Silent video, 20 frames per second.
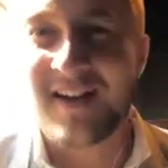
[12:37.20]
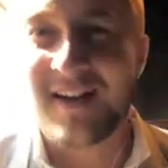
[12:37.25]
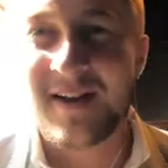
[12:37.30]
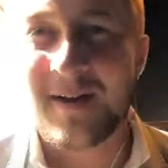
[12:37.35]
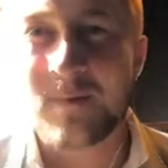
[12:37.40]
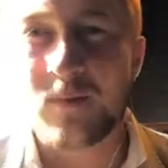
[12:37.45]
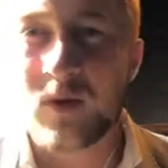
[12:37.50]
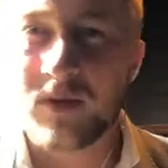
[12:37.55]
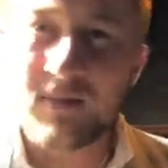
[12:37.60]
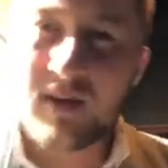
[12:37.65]

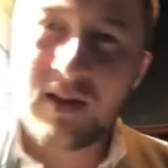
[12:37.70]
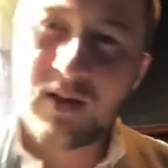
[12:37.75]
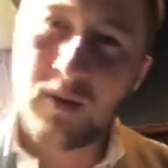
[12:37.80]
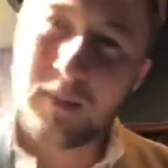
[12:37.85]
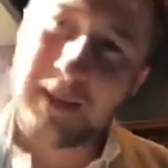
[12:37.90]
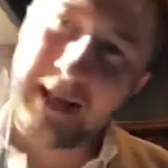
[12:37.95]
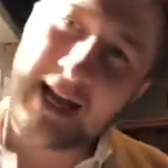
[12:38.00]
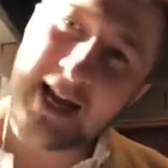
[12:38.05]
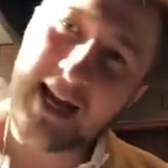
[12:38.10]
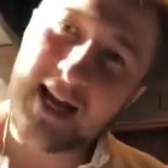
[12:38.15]
with my little
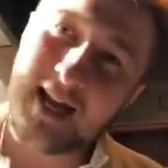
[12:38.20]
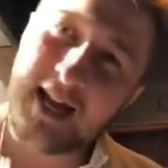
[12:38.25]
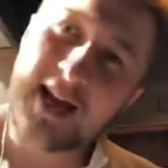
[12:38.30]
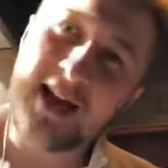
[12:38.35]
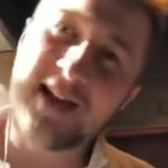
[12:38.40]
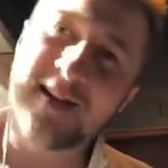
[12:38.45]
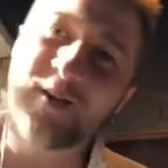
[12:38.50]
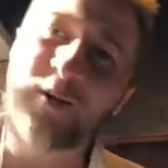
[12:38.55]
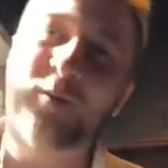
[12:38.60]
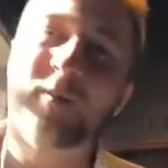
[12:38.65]

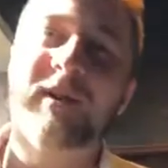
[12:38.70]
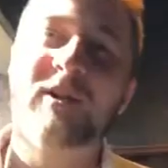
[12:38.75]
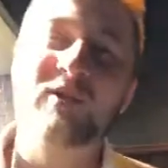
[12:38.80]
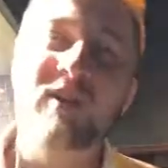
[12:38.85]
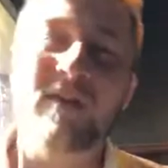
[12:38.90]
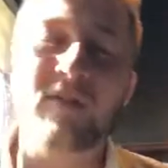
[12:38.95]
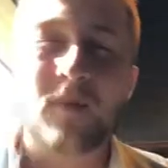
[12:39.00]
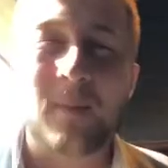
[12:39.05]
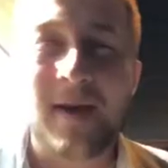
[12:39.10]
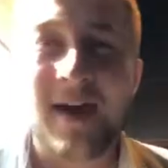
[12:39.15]
placard and all my
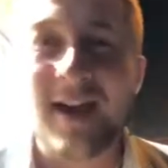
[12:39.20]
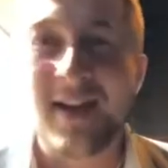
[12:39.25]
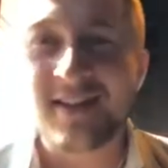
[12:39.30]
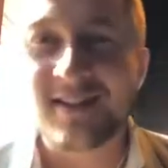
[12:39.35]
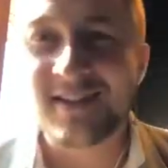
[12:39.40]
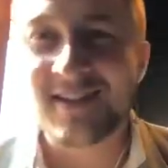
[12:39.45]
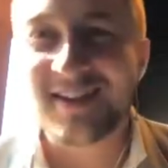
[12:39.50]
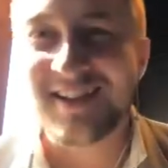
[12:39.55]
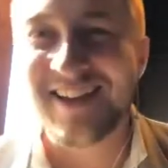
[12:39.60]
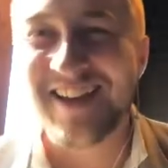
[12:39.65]
travel
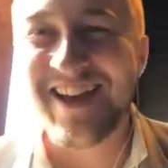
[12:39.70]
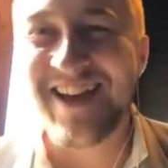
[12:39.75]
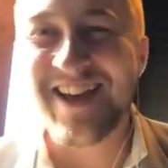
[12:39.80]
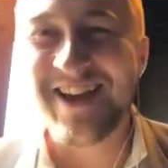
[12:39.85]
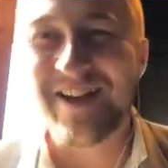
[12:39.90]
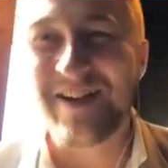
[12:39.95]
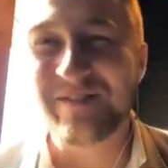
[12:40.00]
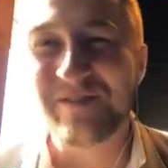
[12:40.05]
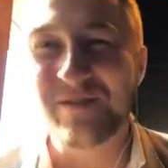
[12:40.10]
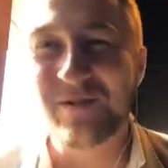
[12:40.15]
packs
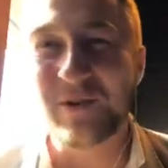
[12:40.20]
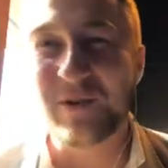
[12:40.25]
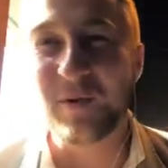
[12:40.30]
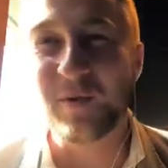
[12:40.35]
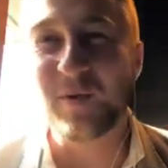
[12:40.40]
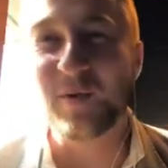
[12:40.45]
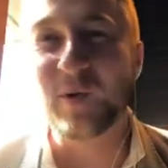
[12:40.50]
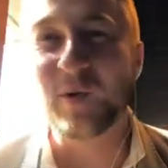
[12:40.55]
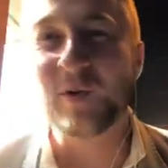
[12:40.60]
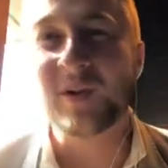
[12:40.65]
for you
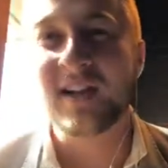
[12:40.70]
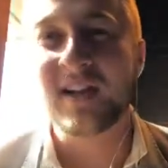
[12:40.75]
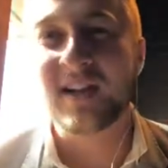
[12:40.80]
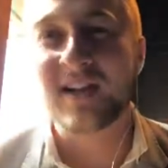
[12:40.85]
all.